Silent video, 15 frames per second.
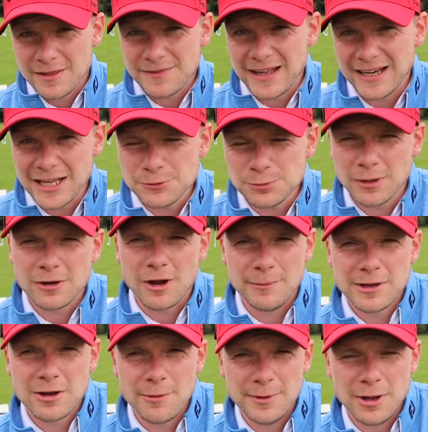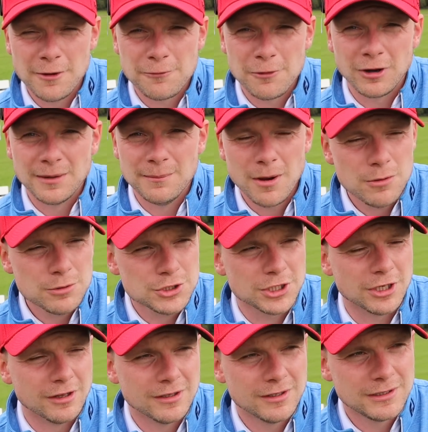That last one got me coming over all
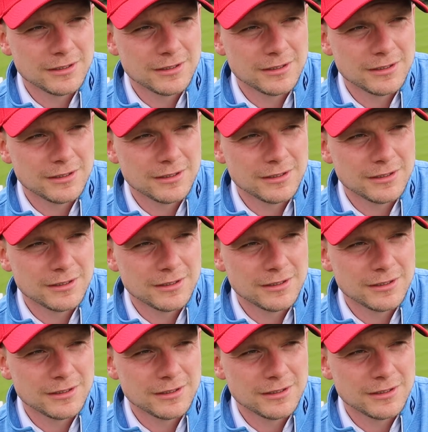emotional.